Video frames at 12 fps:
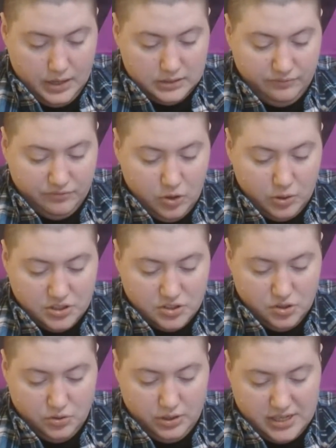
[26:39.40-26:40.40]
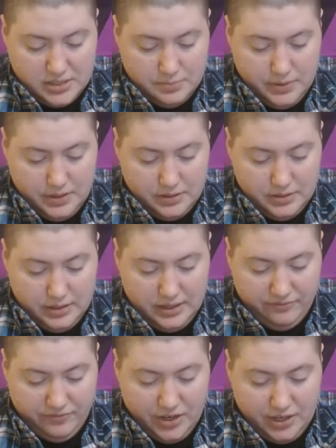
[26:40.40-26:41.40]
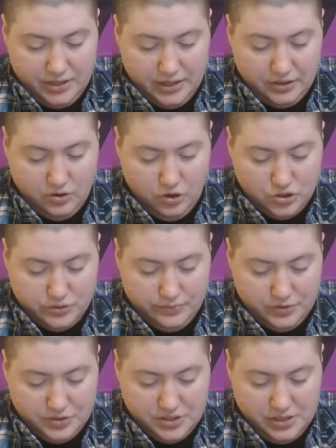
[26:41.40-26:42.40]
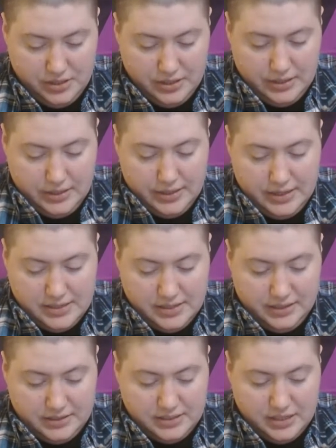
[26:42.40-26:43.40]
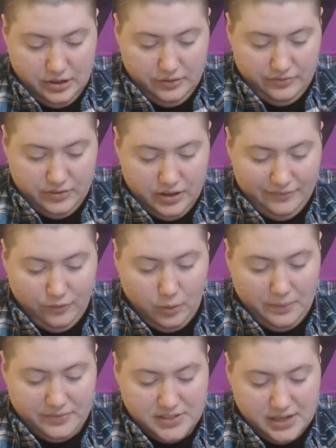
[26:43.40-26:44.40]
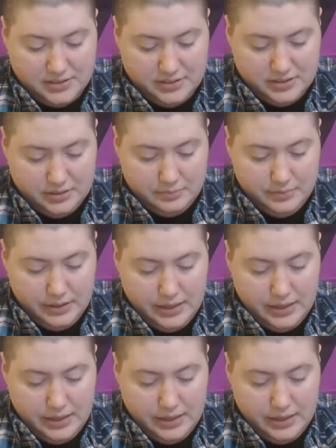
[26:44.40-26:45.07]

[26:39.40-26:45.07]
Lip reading: The focus on lesbian infighting and controversy is in itself a form of sexism,